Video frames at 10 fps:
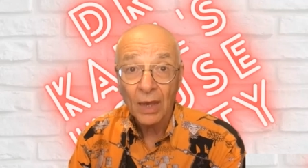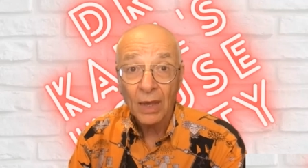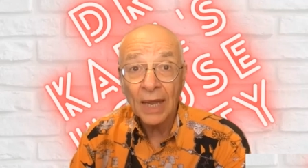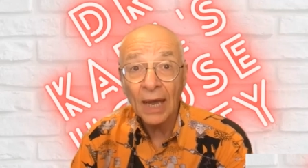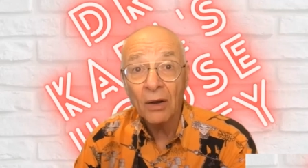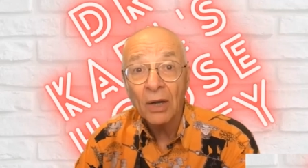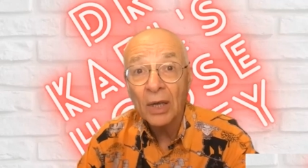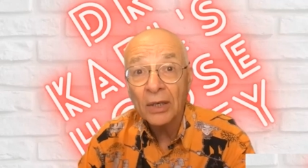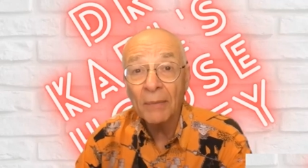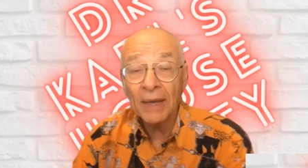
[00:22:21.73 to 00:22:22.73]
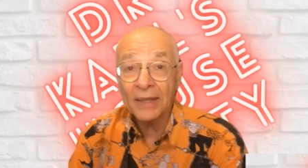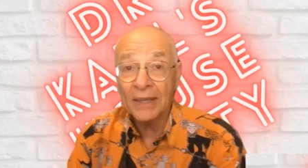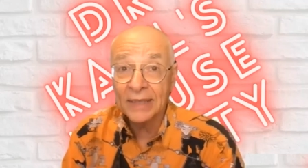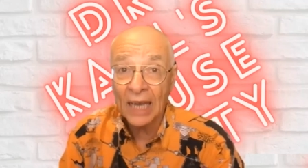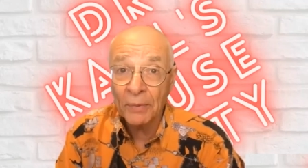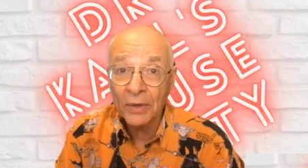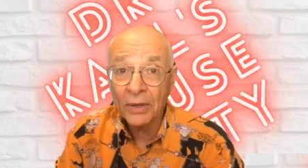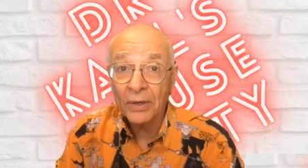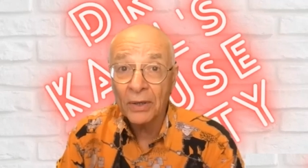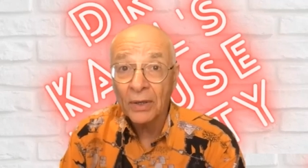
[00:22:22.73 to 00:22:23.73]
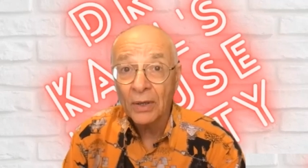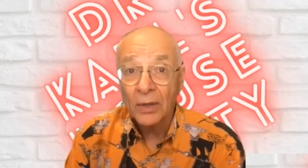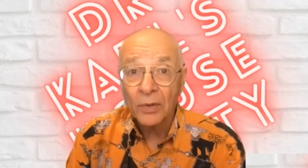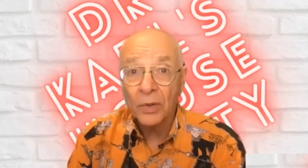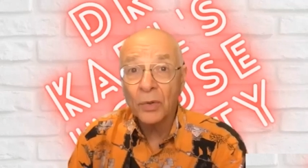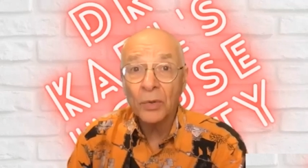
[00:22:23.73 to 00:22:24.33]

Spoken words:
Now, to make things happen, you